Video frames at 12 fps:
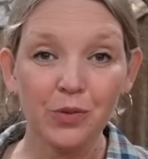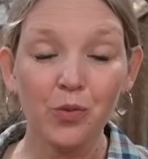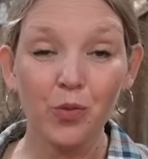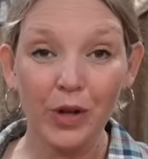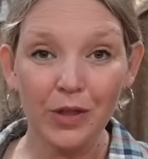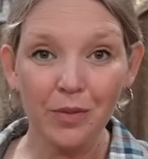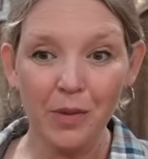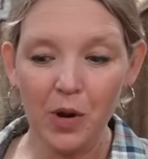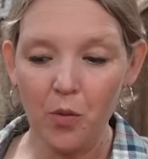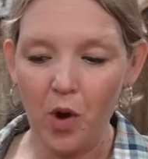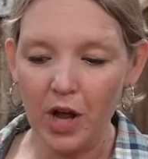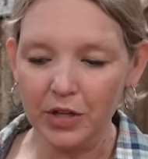with my
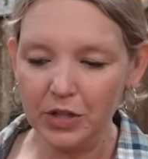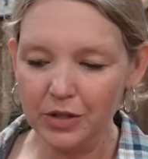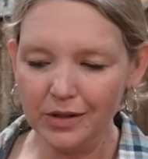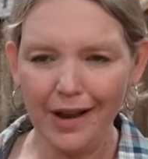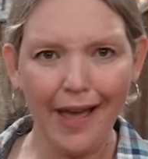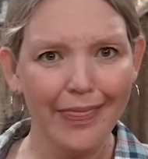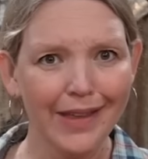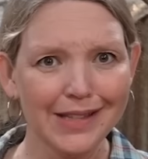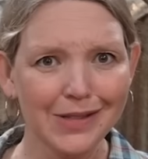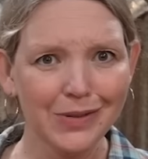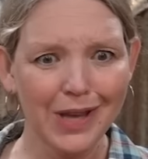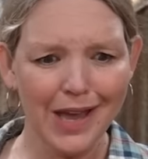water, and
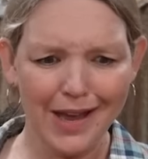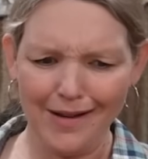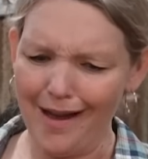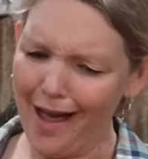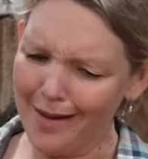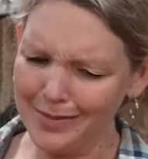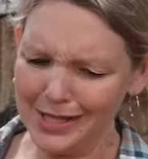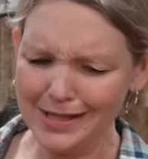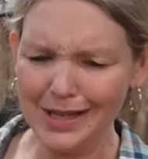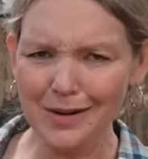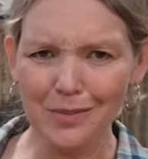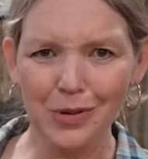that's okay. I'm
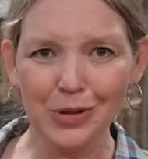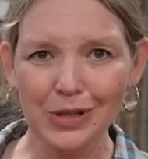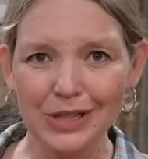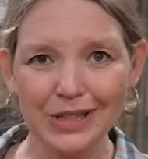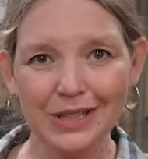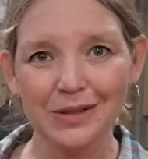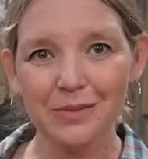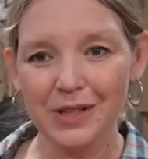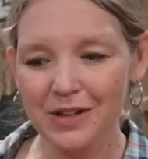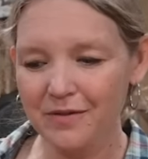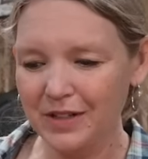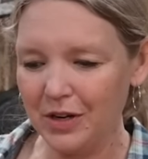just gonna pull a little
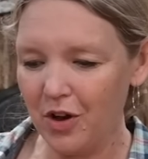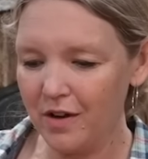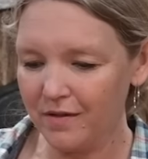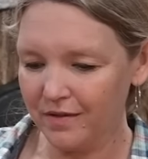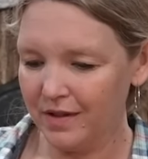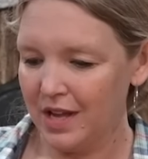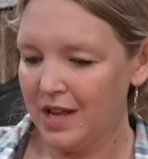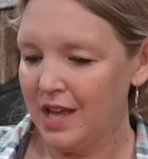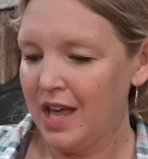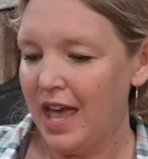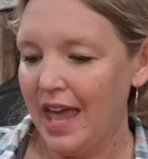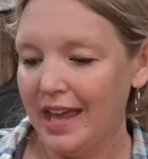bit of it off
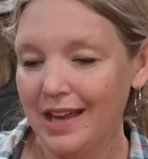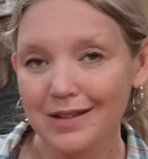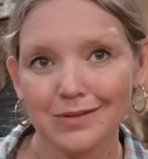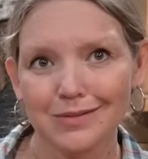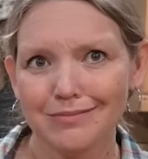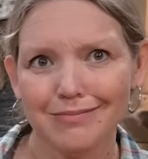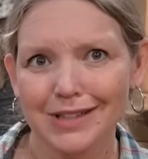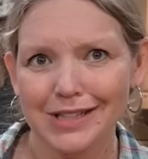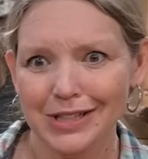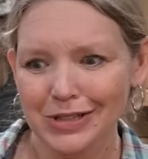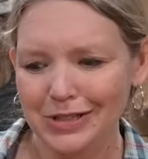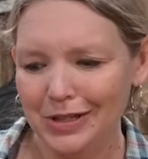and
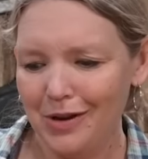it's good to